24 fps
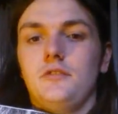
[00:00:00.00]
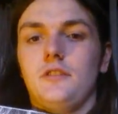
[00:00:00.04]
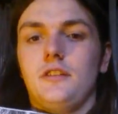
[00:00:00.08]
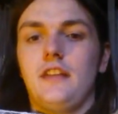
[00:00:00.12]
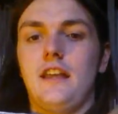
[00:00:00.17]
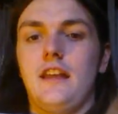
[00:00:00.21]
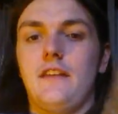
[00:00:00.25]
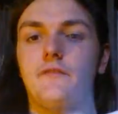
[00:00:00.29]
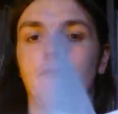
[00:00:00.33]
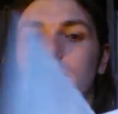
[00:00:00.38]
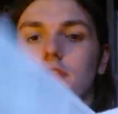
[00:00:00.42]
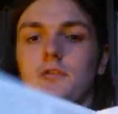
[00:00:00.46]

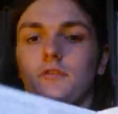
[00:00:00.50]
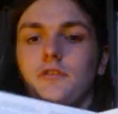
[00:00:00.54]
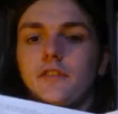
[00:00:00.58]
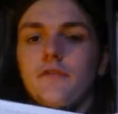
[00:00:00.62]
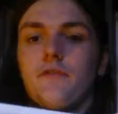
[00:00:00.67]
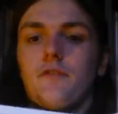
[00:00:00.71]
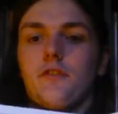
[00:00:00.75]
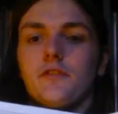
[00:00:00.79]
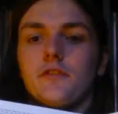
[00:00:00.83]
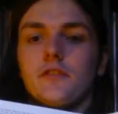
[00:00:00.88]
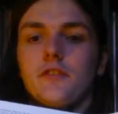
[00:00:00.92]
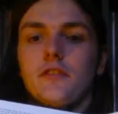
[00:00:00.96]
and a gatefold, and
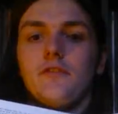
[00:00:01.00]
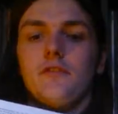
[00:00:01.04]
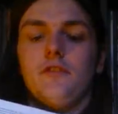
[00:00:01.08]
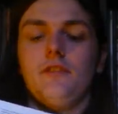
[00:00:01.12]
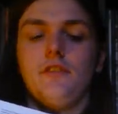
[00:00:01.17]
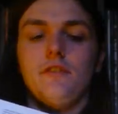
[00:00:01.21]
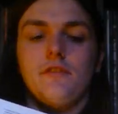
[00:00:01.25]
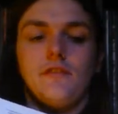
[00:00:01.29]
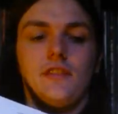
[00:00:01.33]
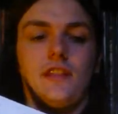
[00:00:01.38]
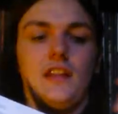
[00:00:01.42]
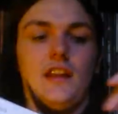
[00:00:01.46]
it folds over,
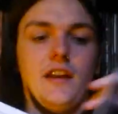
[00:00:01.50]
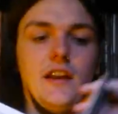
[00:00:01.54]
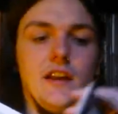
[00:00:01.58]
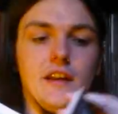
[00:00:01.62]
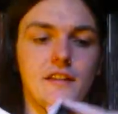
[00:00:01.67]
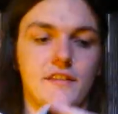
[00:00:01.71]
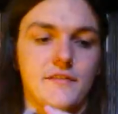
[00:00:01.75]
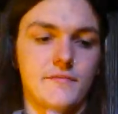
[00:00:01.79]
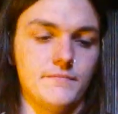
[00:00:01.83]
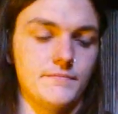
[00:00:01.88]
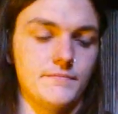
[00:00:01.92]
and there's lyrics.